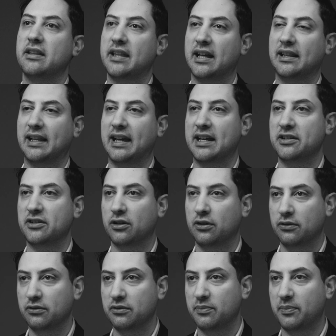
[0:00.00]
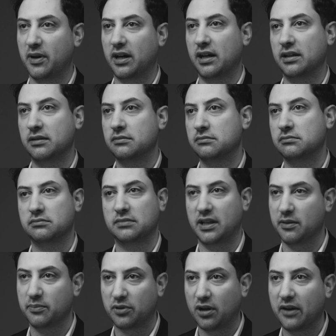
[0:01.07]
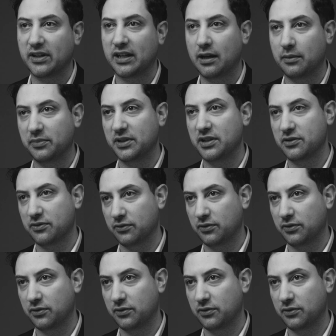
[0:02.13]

that land owned by either private companies or